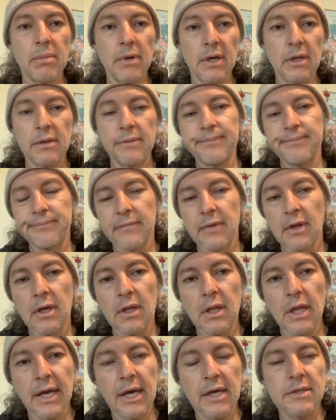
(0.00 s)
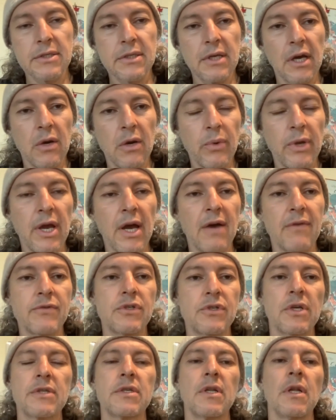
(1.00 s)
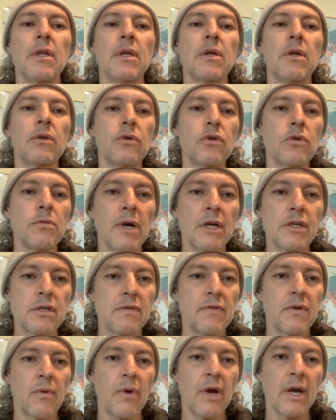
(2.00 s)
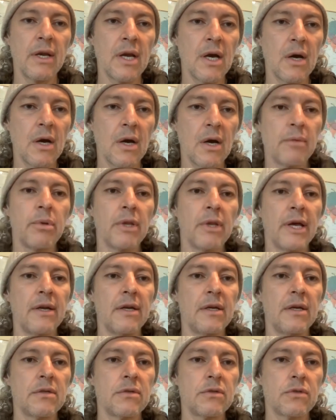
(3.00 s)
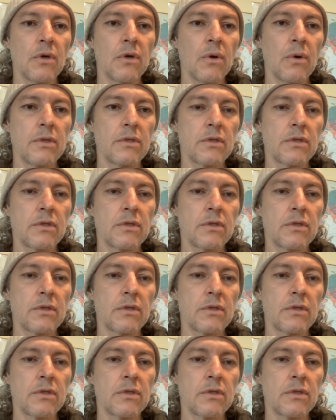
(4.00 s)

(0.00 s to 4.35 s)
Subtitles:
But like I said, we have just a little too much of it right now on the planet, so it's